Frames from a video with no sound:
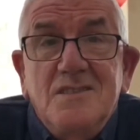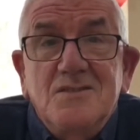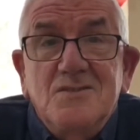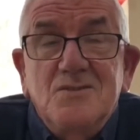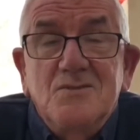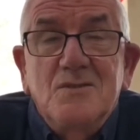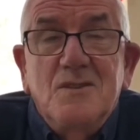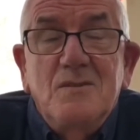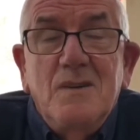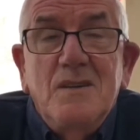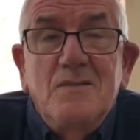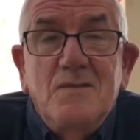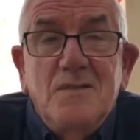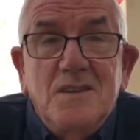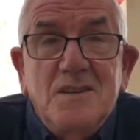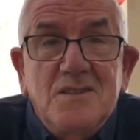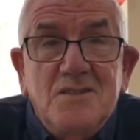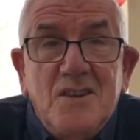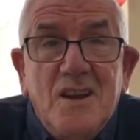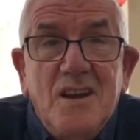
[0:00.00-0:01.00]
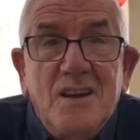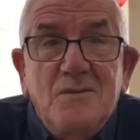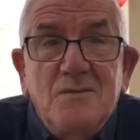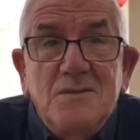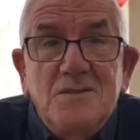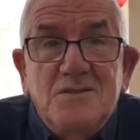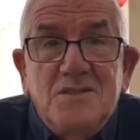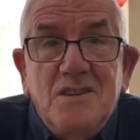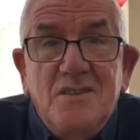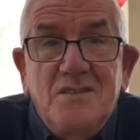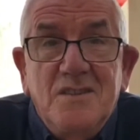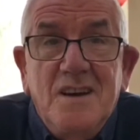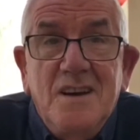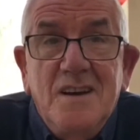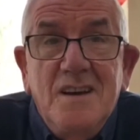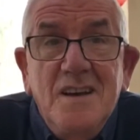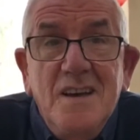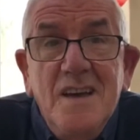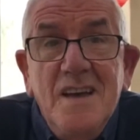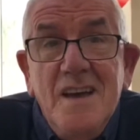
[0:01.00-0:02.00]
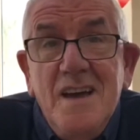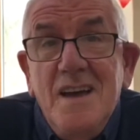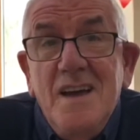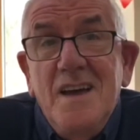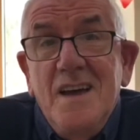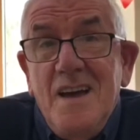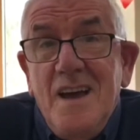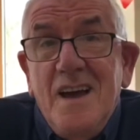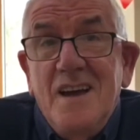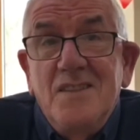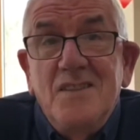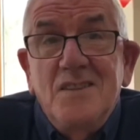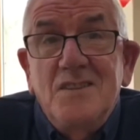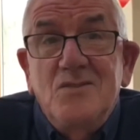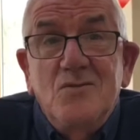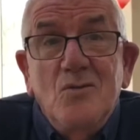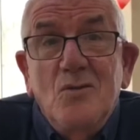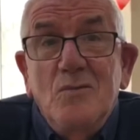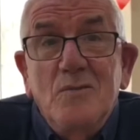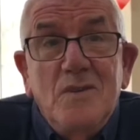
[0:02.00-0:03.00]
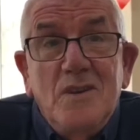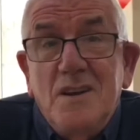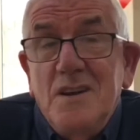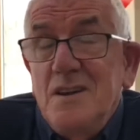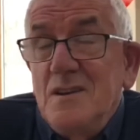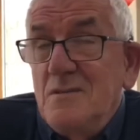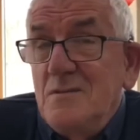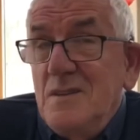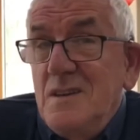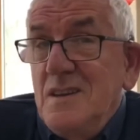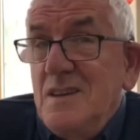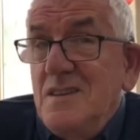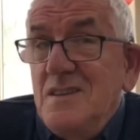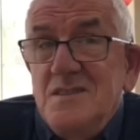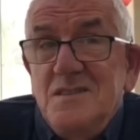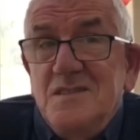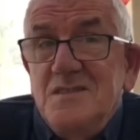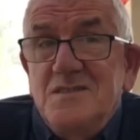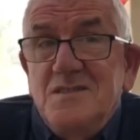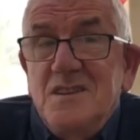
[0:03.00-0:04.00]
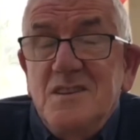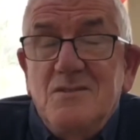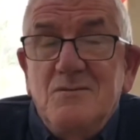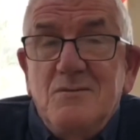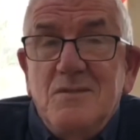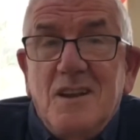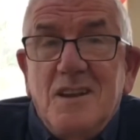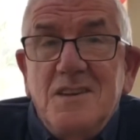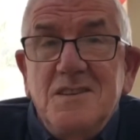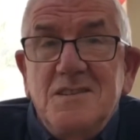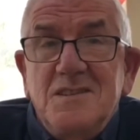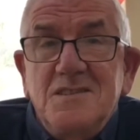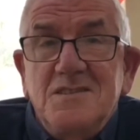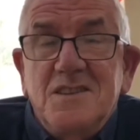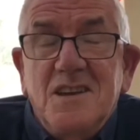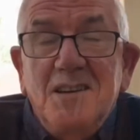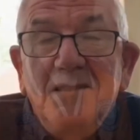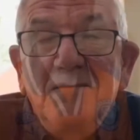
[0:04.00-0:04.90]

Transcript: So I went for the trial with Stranraer, and they told me right away that they said they would like to sign